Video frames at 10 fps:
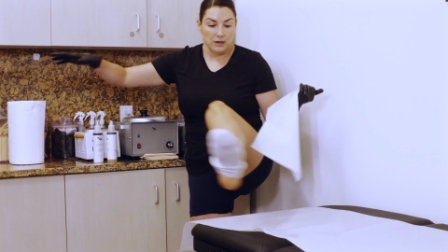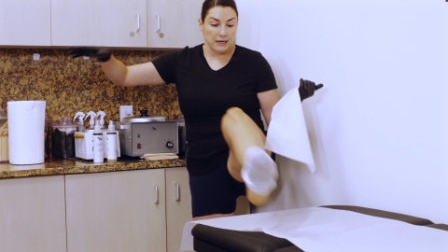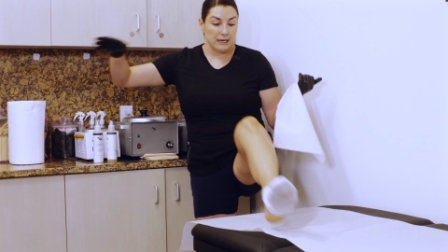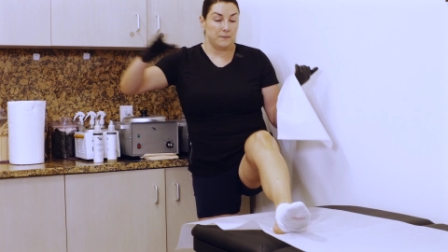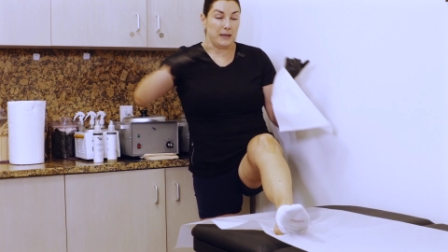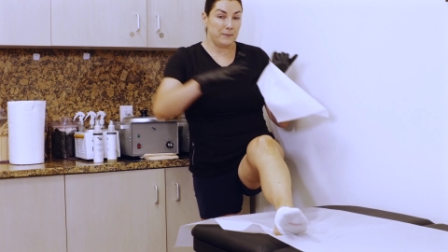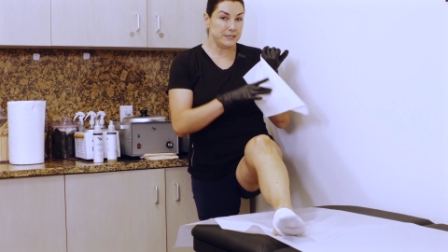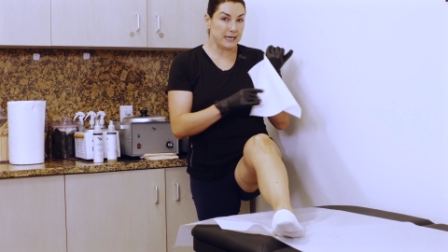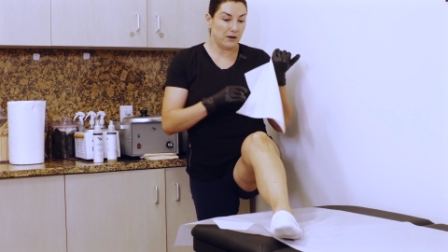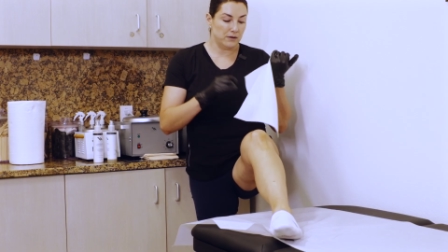You're gonna get a paper
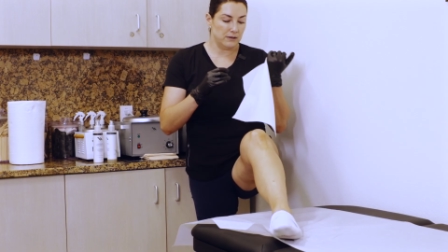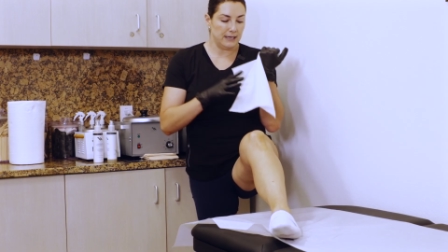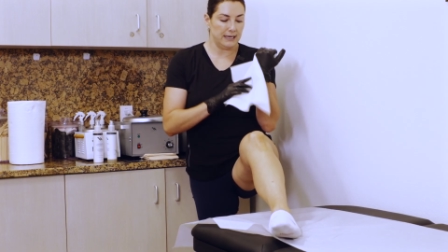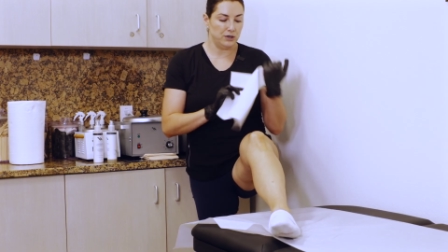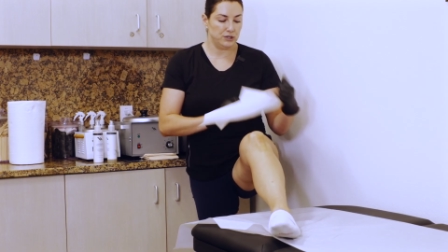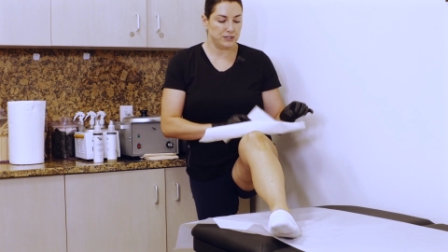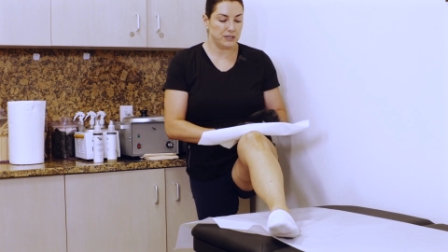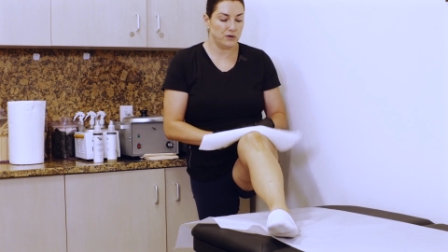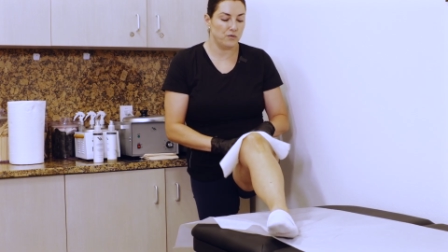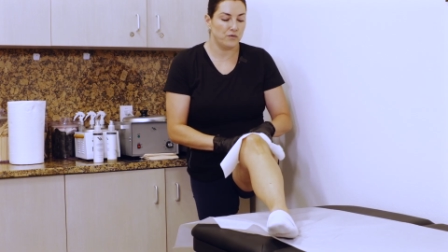towel and you're just
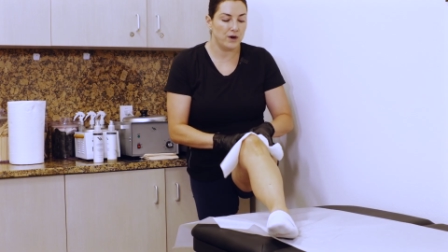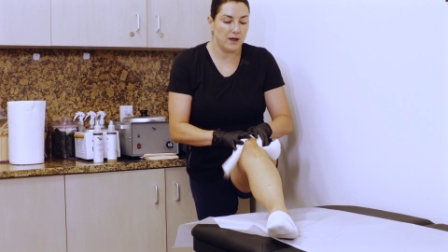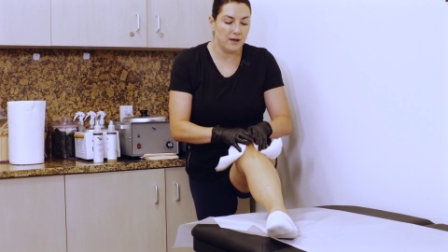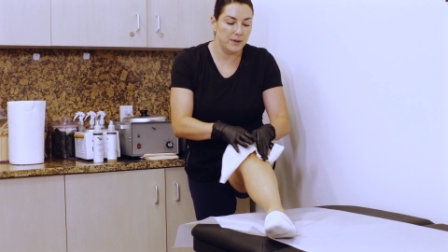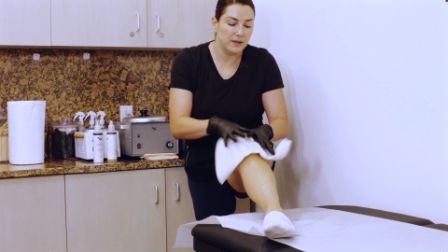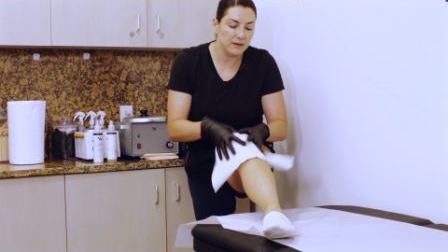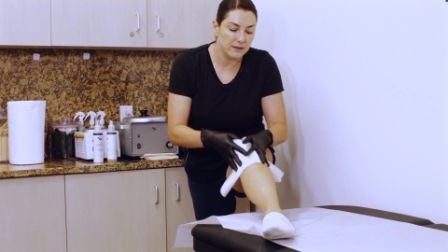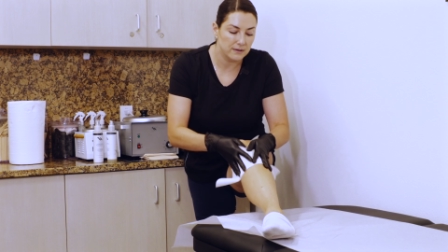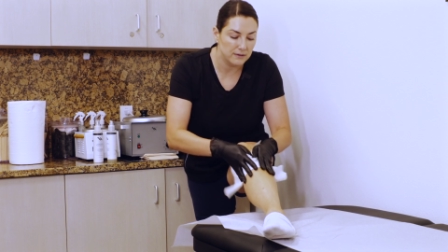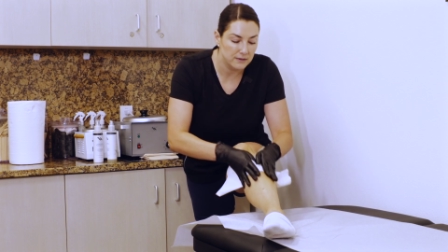gonna rub
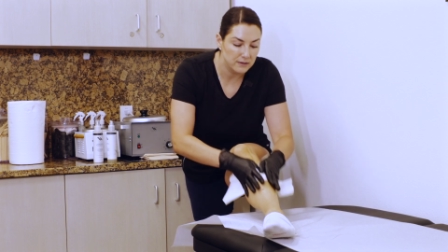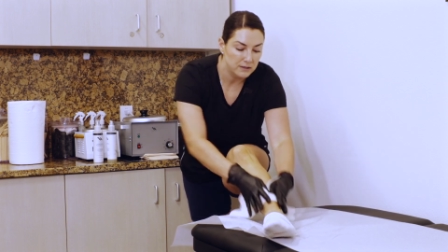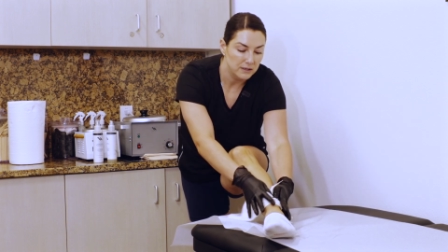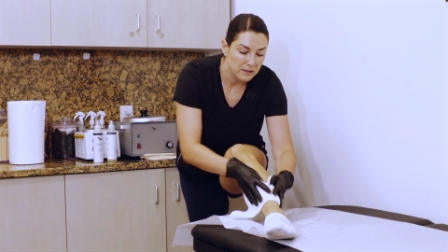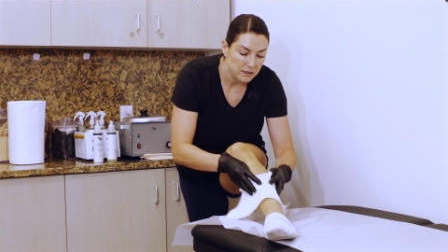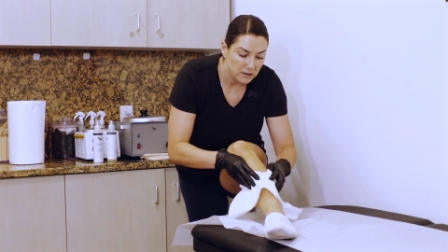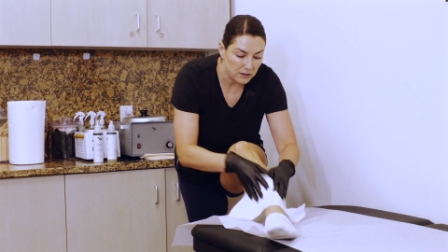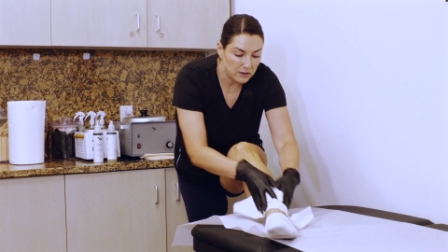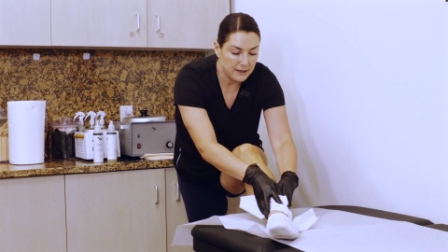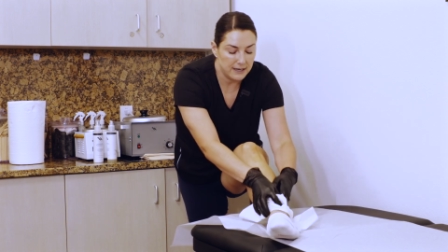
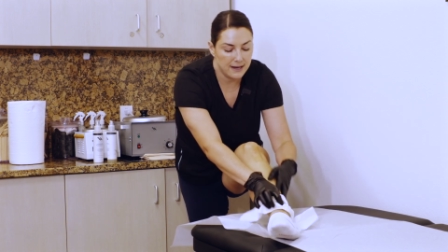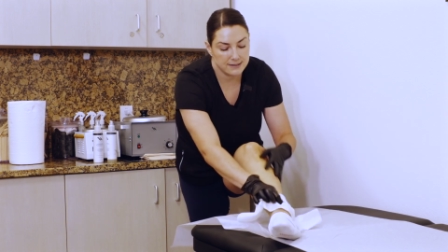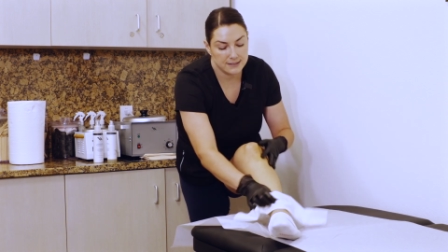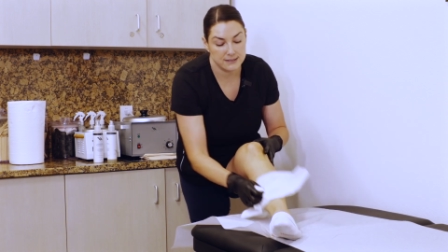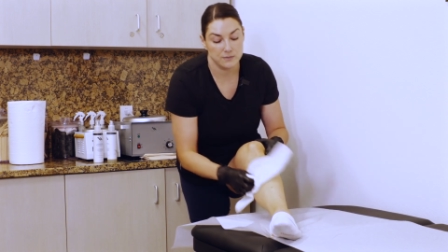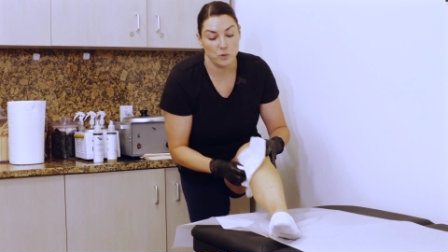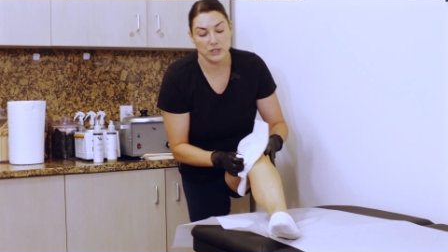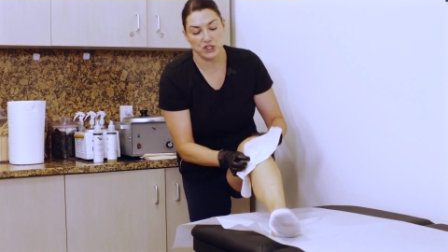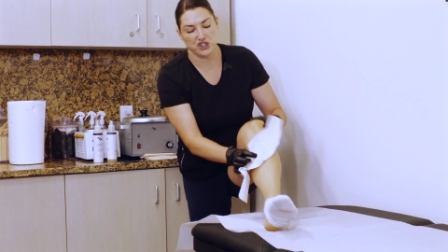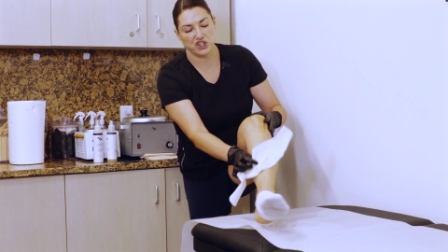all that excess
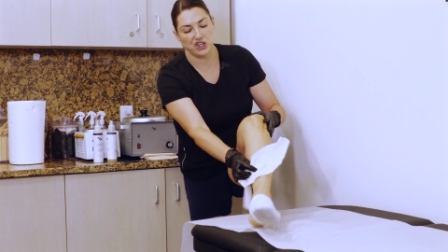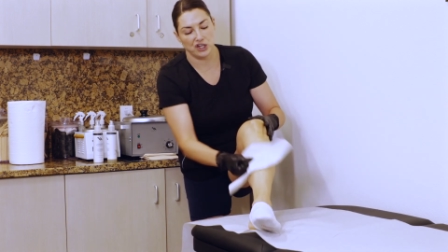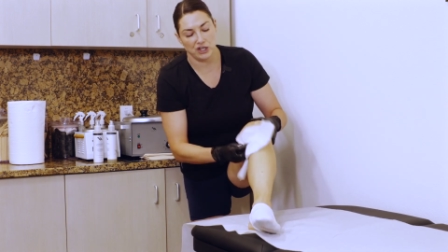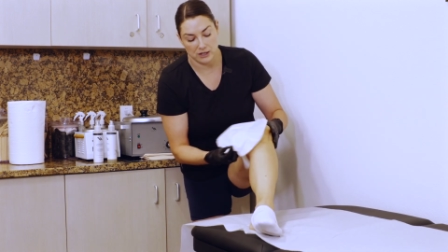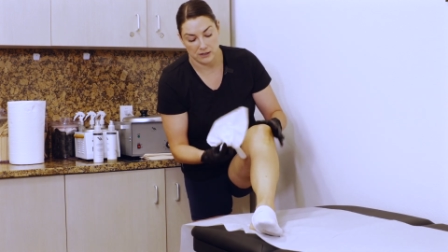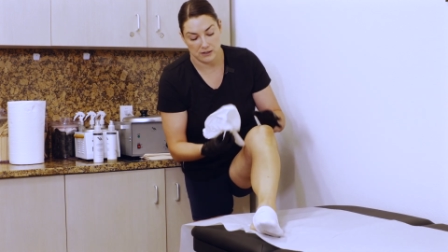moisture,